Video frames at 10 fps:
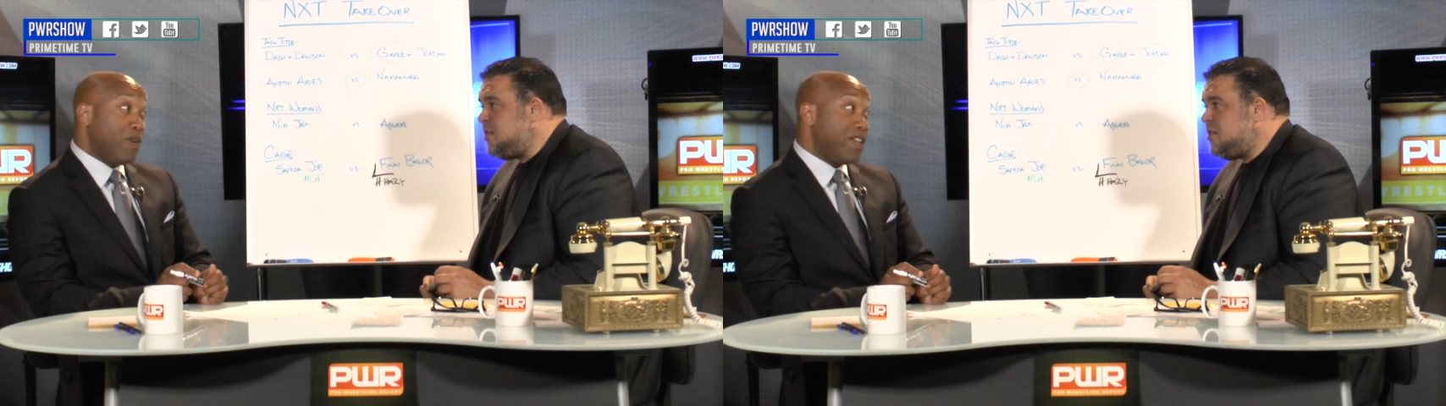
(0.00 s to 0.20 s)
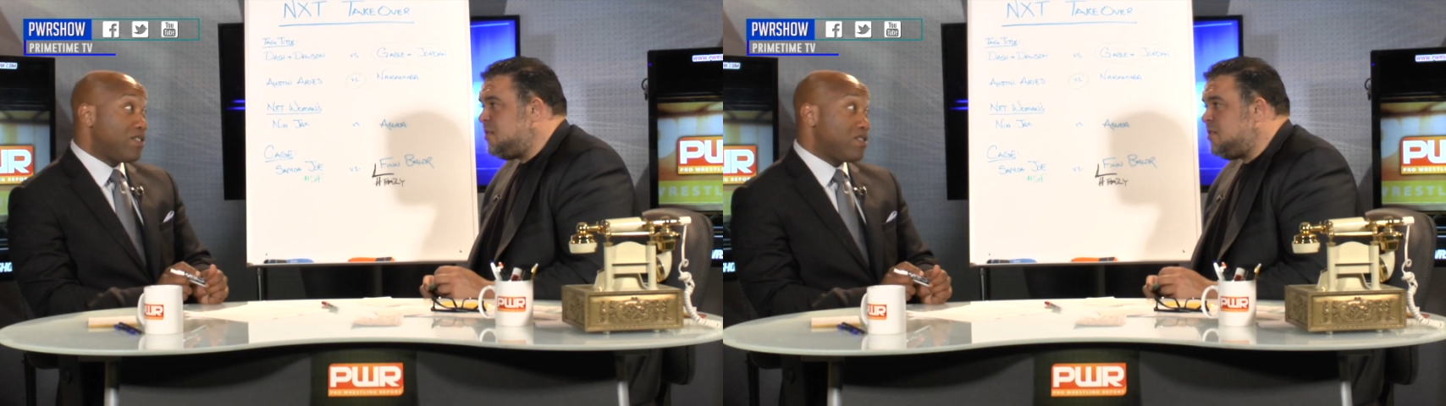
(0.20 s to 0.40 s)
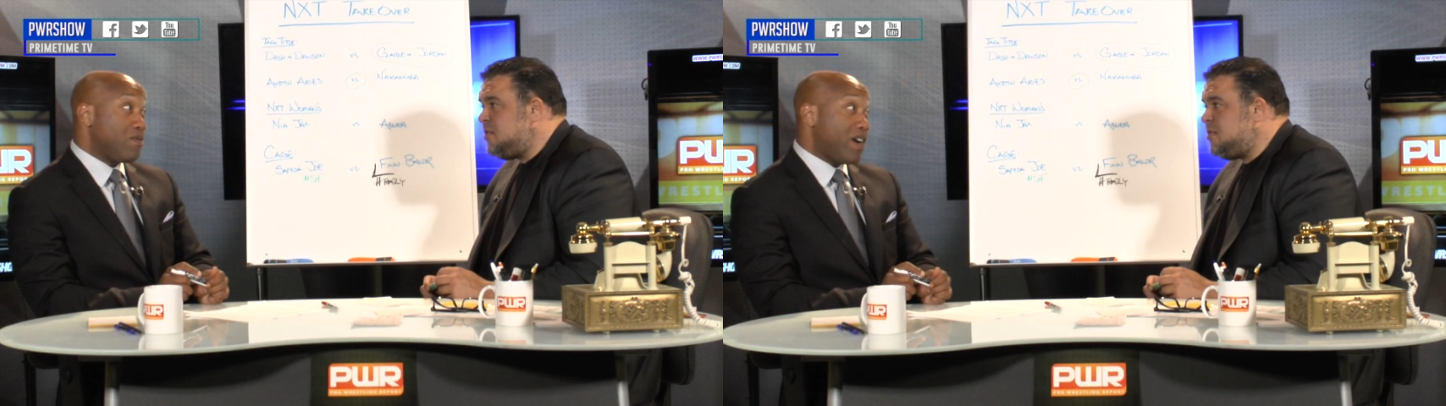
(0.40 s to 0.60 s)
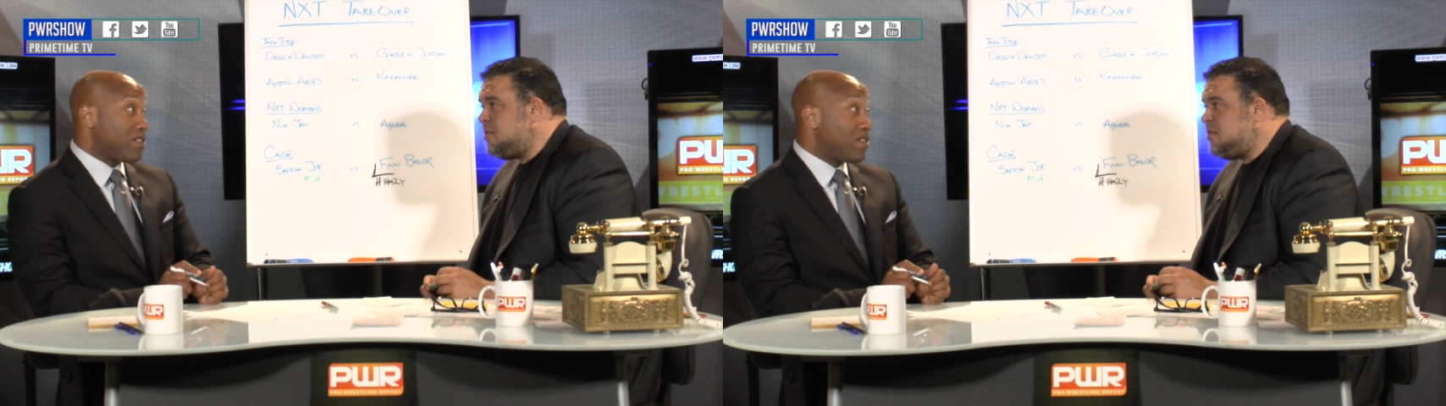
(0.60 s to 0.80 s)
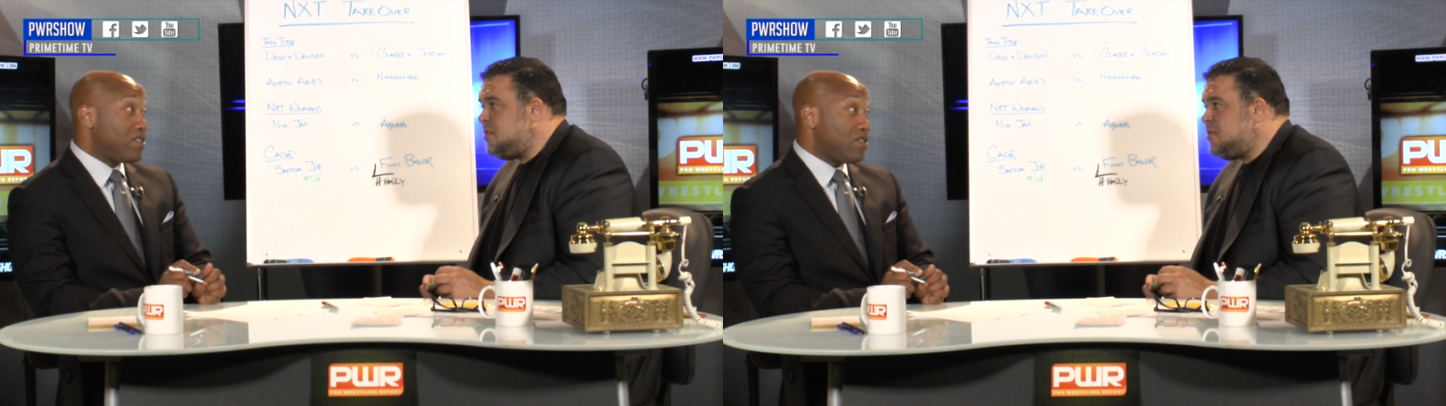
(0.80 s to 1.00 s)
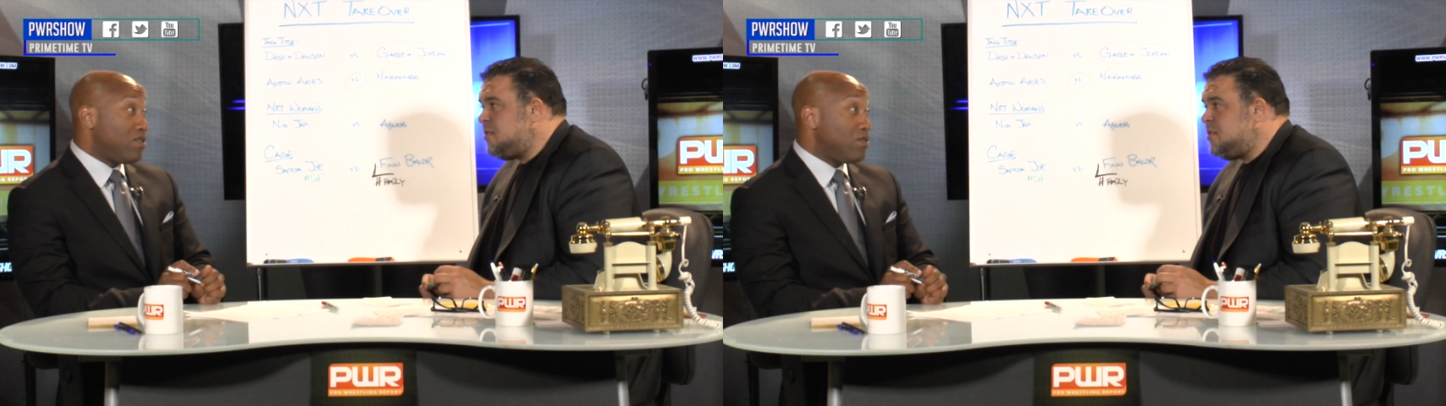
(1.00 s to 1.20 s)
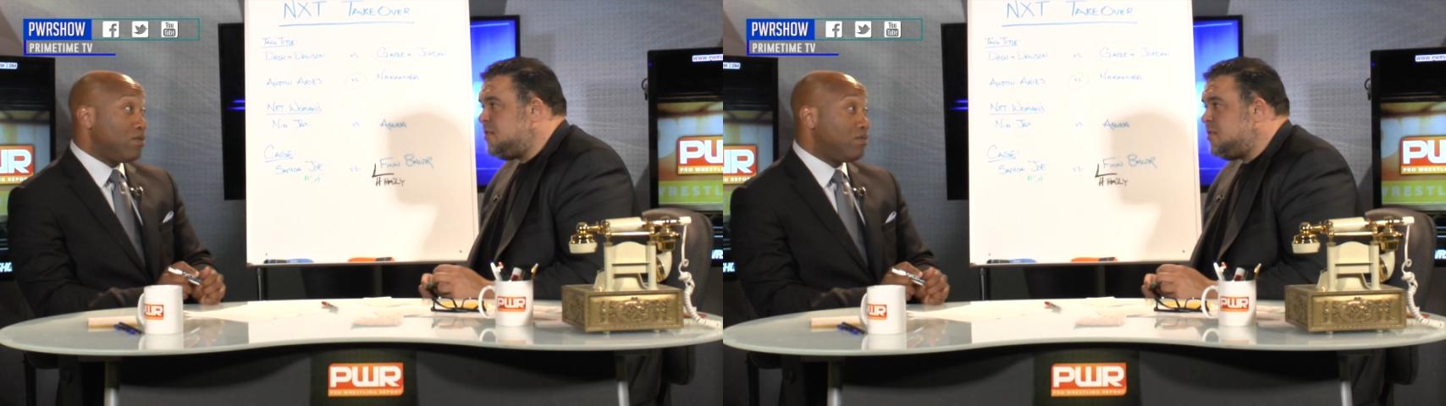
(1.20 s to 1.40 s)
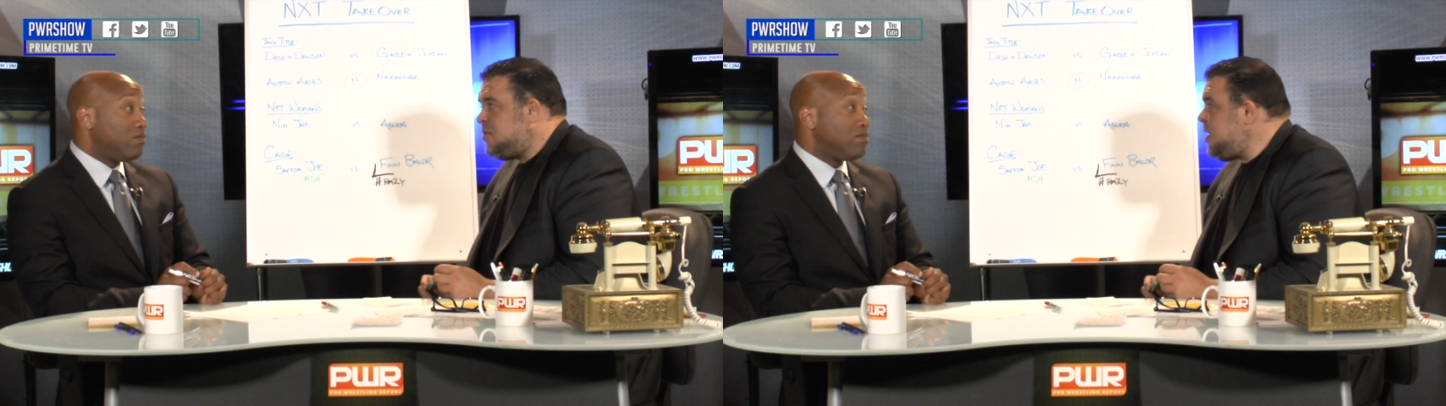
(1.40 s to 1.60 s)
Speaker 1: Reigns is The Rock's cousin too.
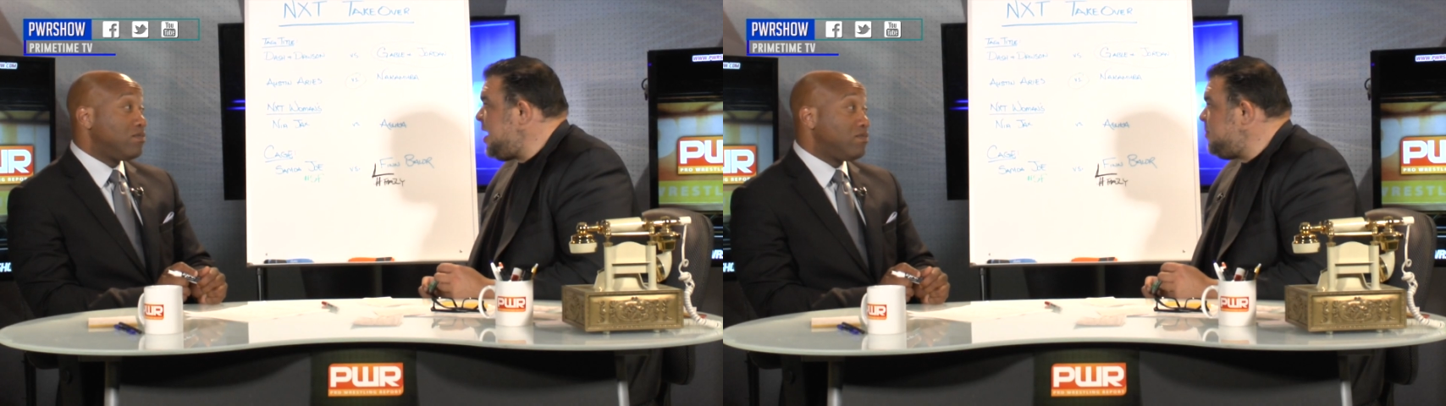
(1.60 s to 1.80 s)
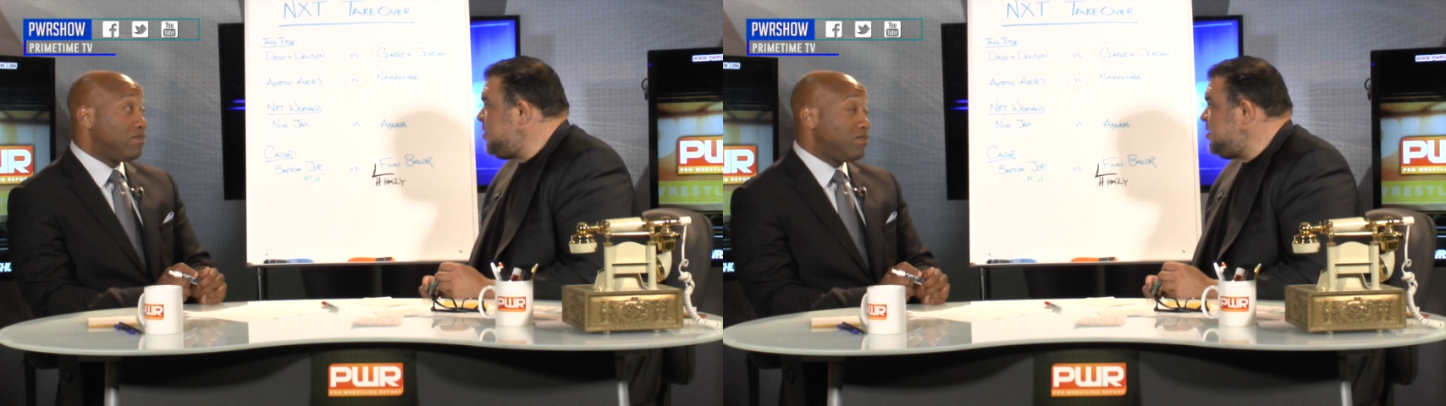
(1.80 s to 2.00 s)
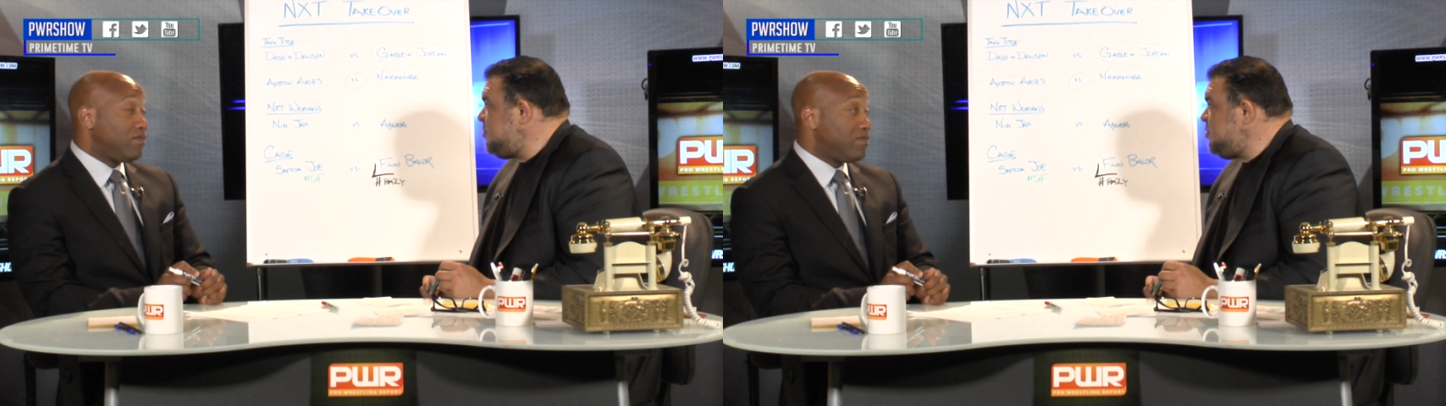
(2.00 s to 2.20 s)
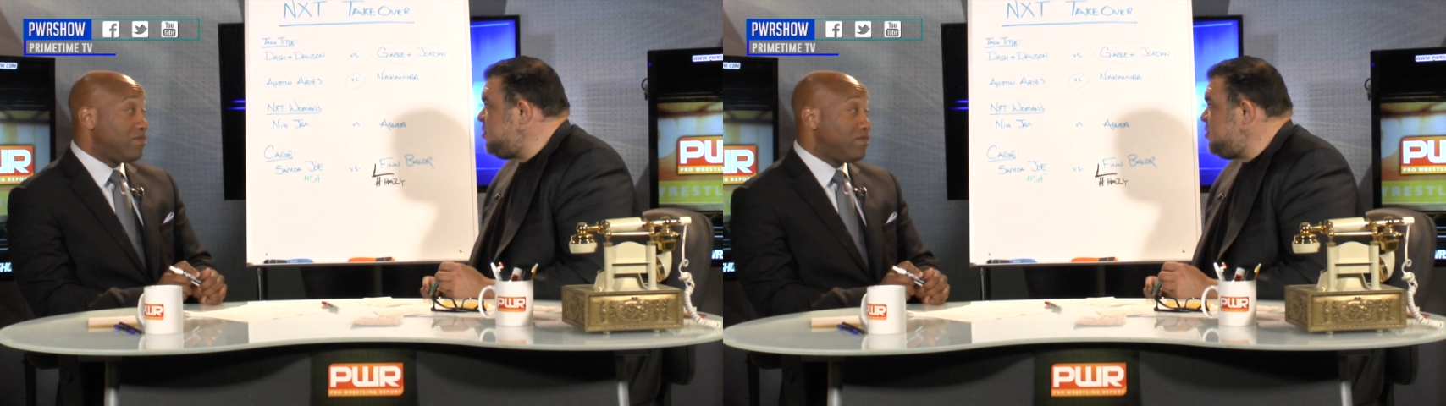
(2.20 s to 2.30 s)
Speaker 2: Yeah, but